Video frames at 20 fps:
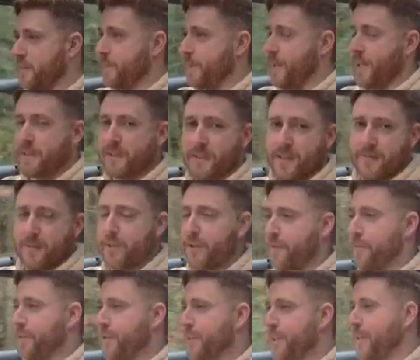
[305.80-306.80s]
but that's another
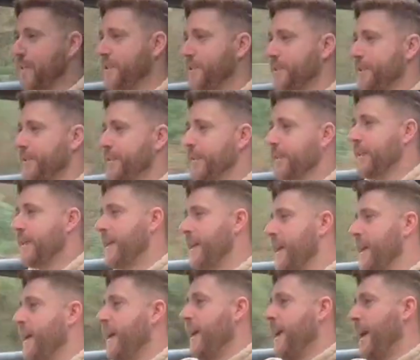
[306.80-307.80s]
conversation.
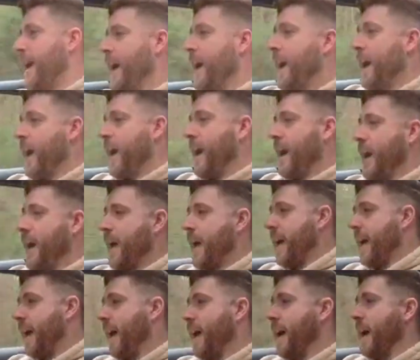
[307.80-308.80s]

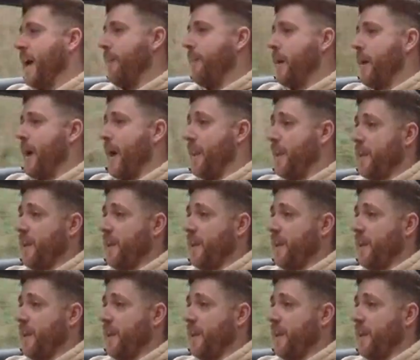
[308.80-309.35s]
And